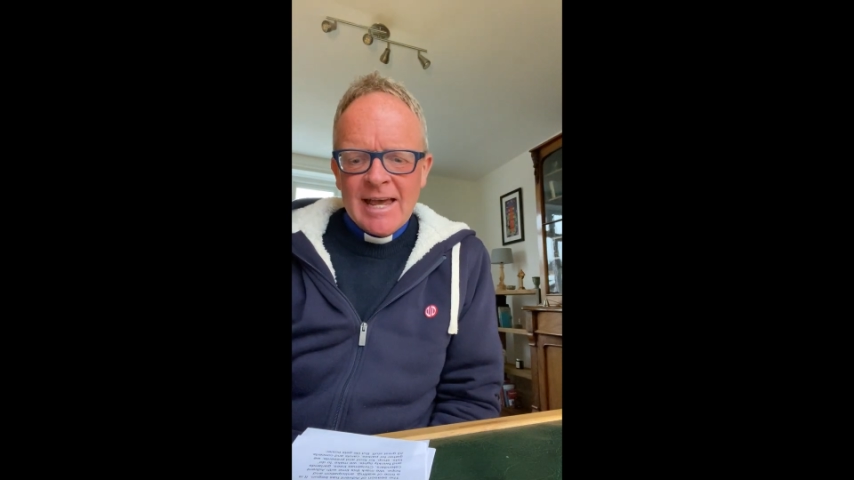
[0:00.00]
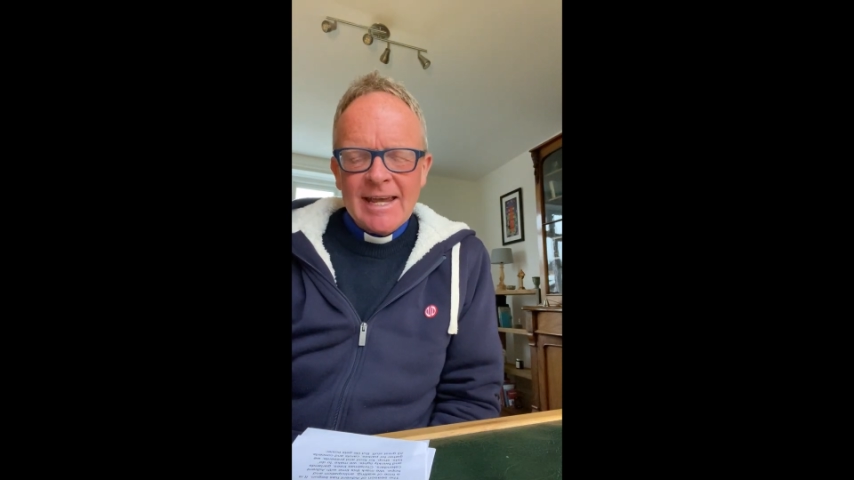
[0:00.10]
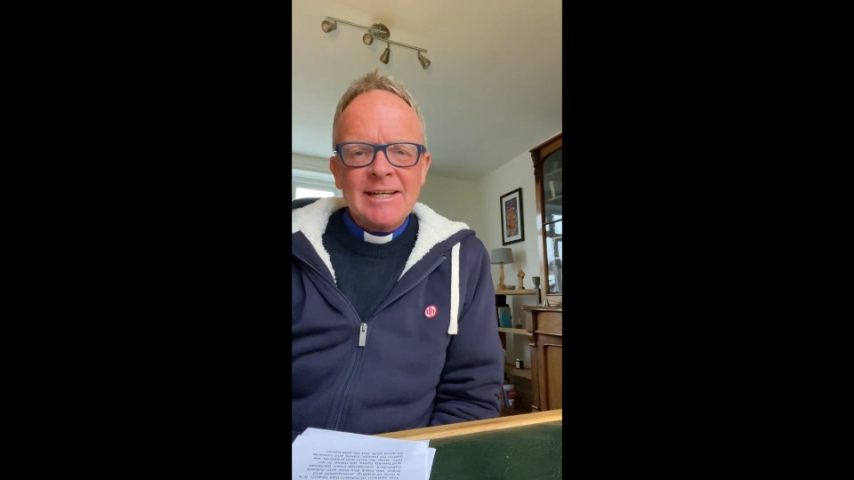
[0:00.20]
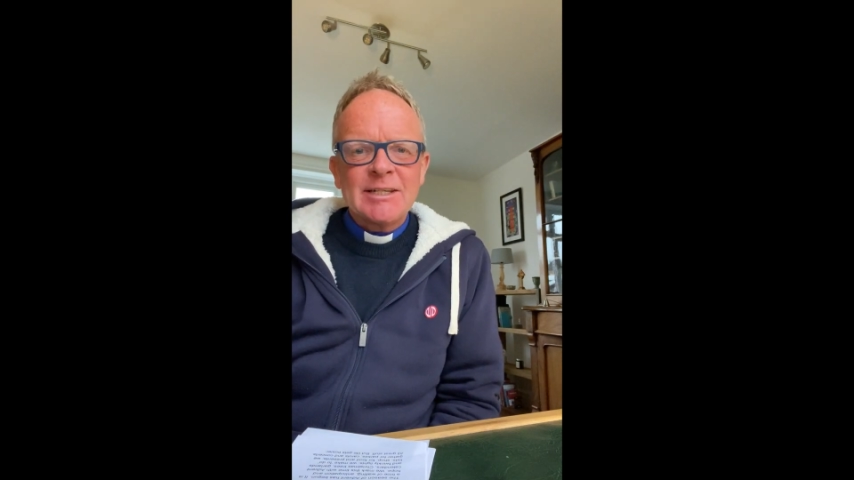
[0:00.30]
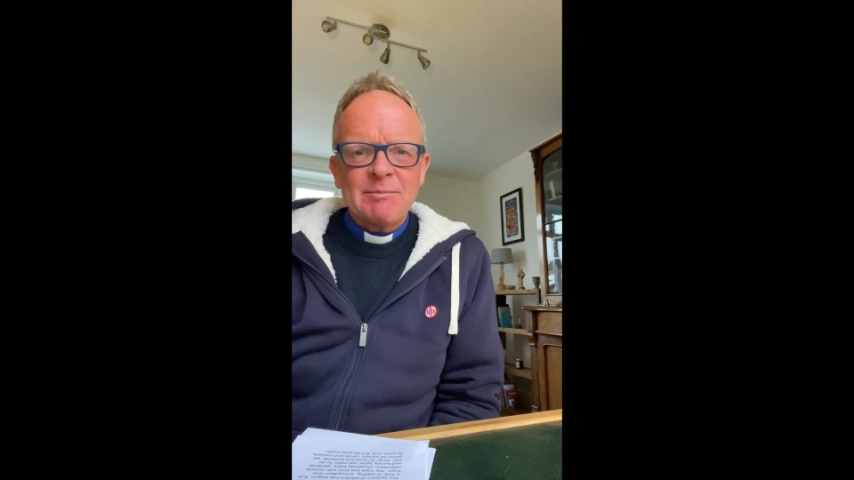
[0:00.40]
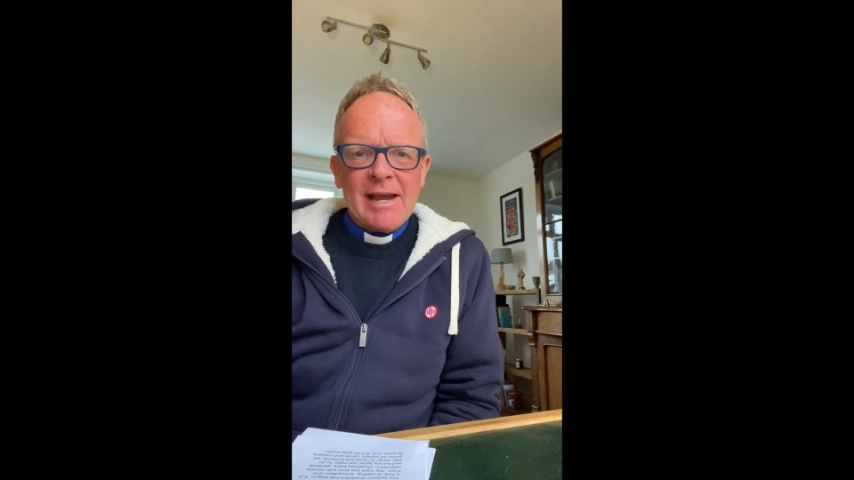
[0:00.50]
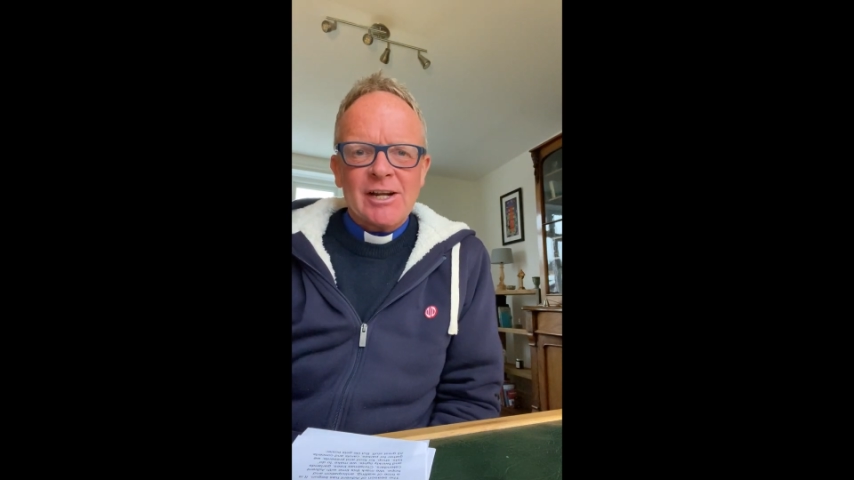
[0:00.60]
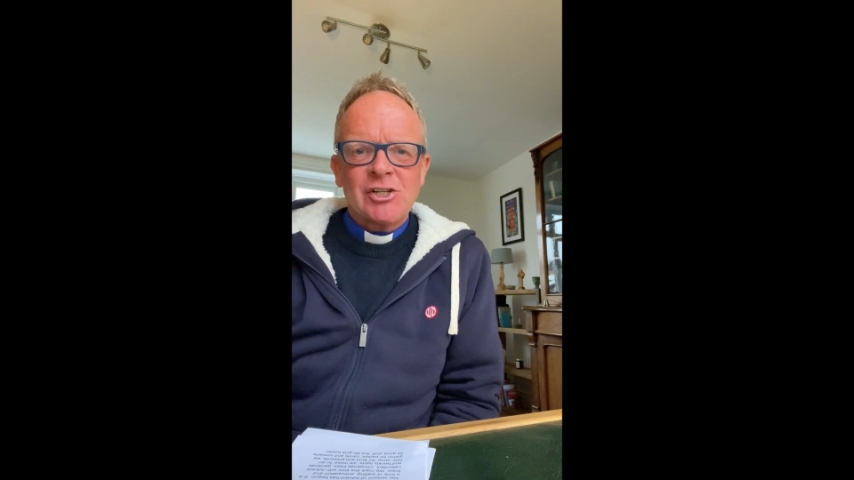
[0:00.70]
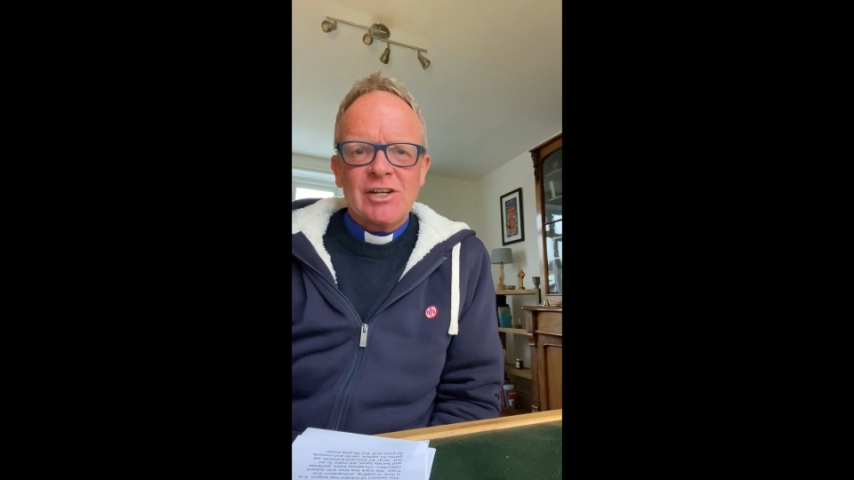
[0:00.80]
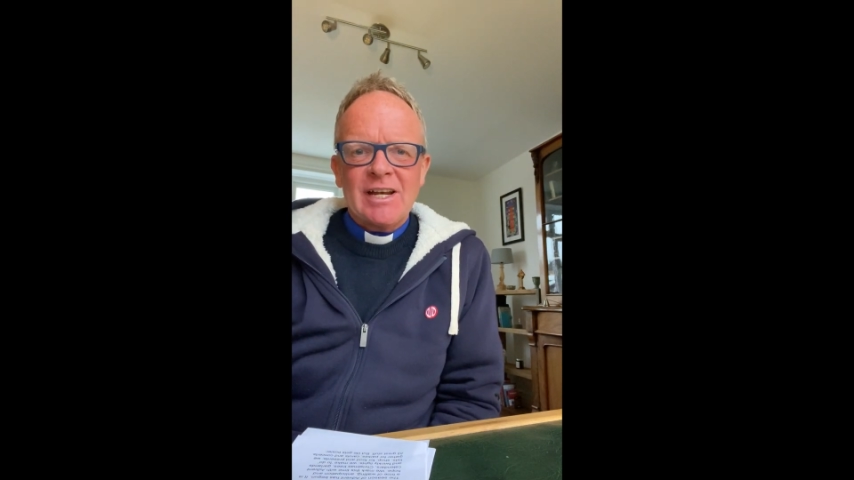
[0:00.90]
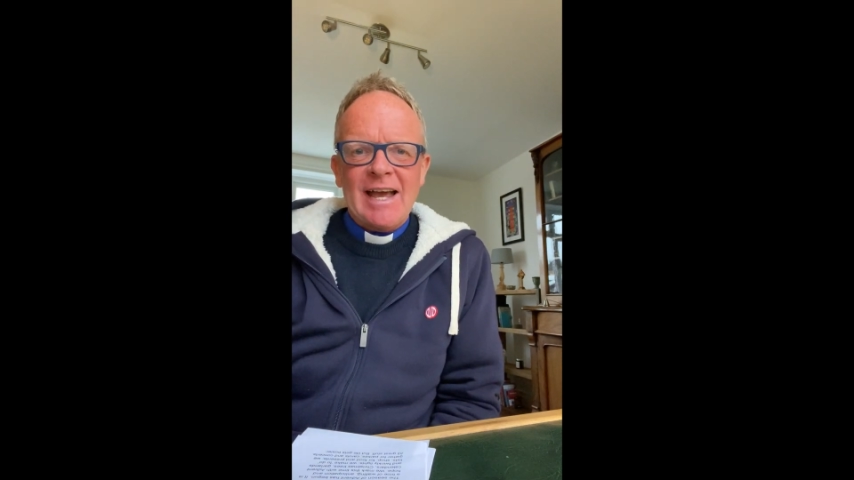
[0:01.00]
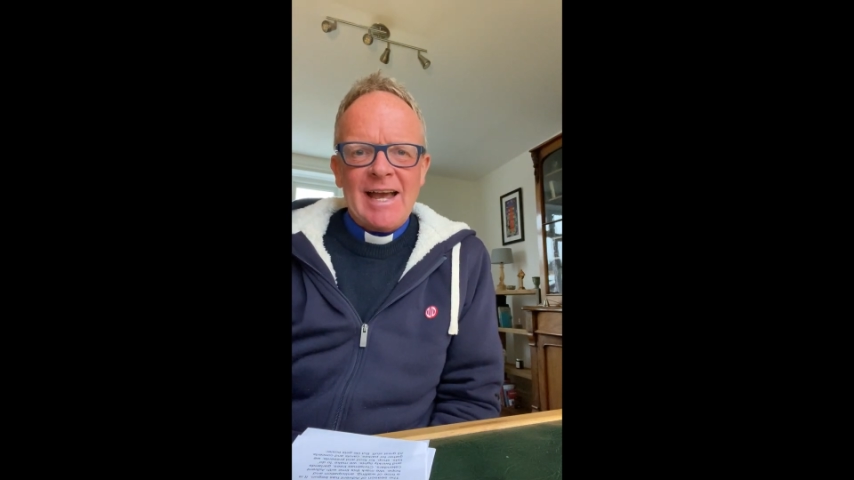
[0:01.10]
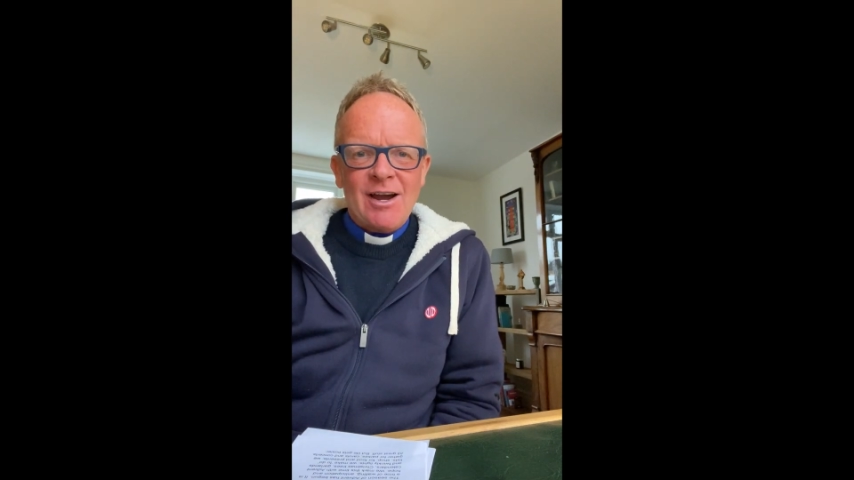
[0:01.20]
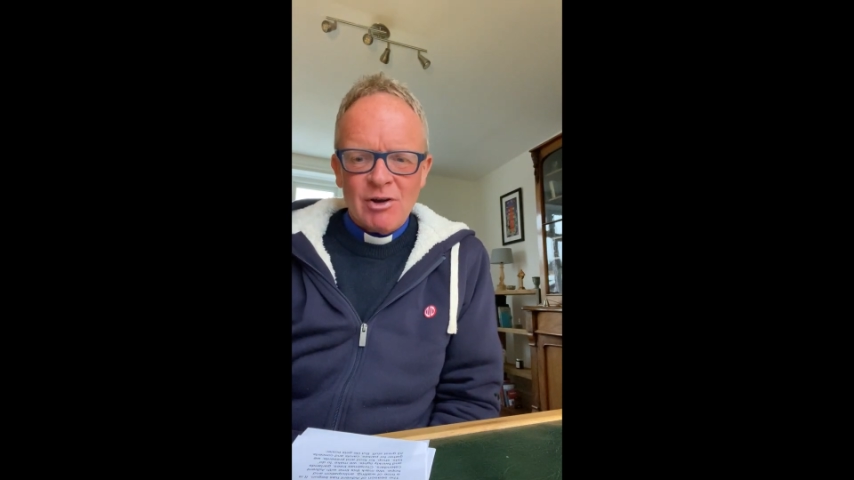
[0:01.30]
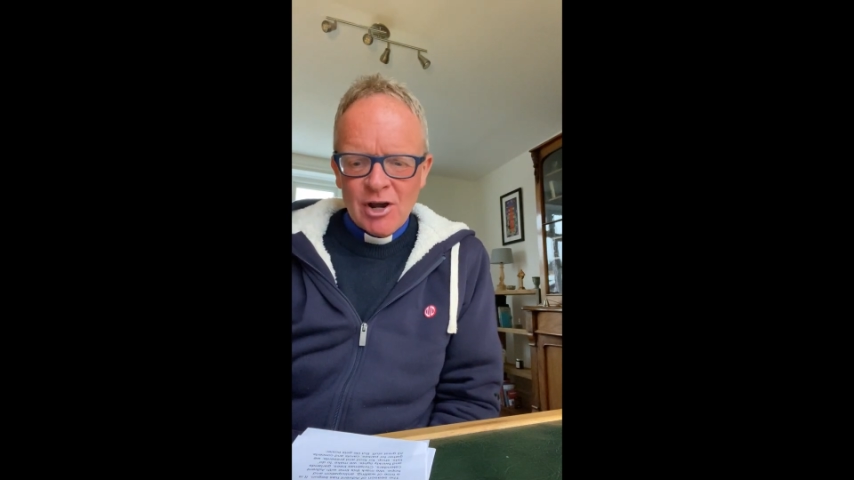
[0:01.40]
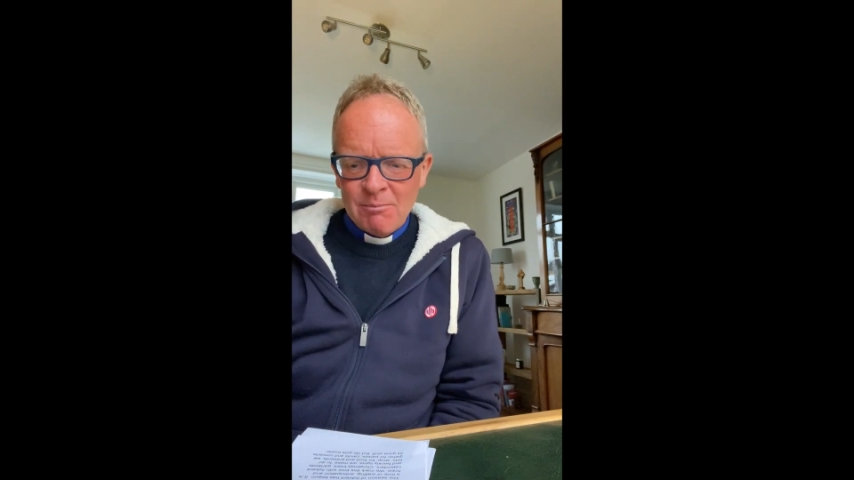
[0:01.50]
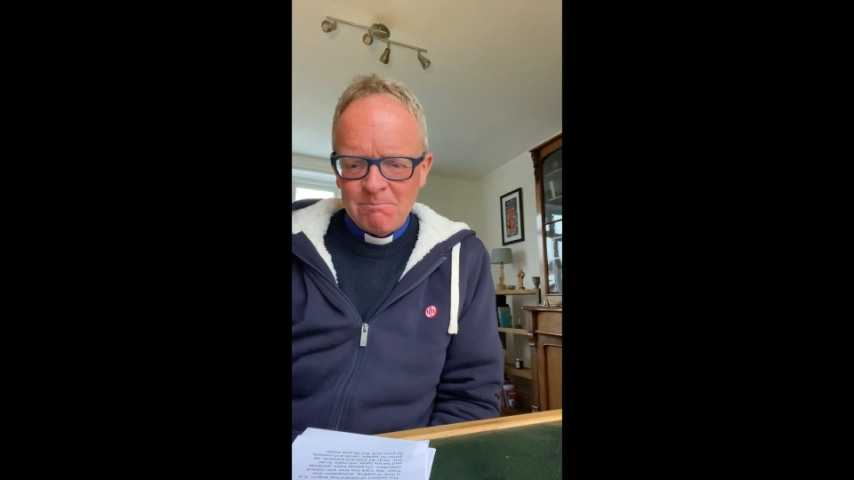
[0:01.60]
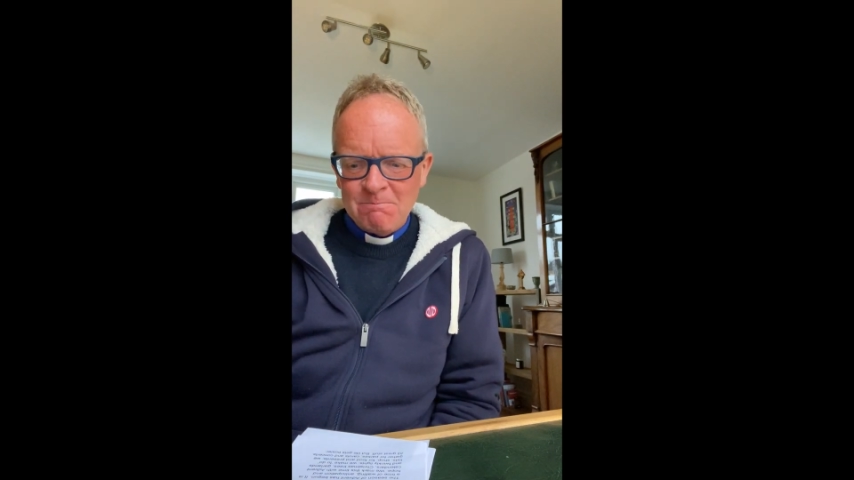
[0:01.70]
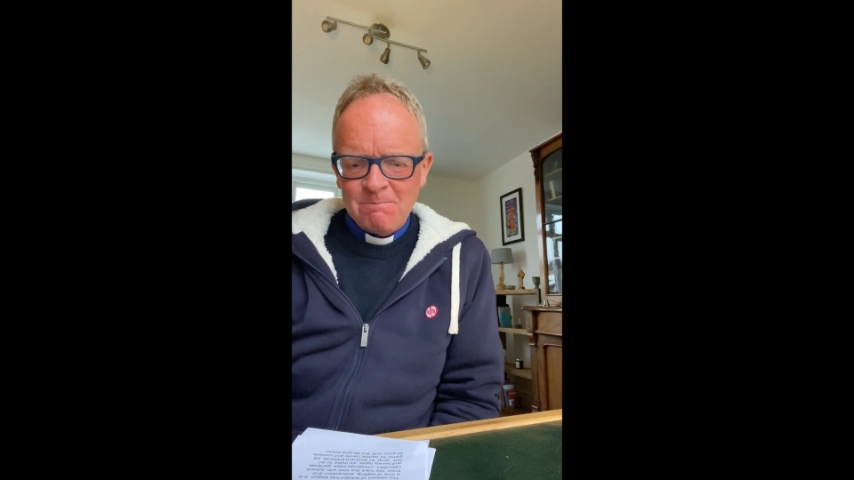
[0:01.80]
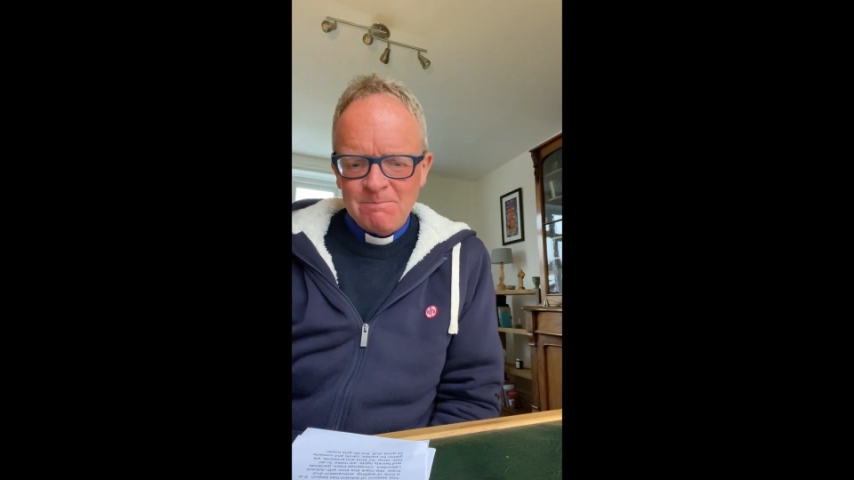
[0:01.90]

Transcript: inspection outcome.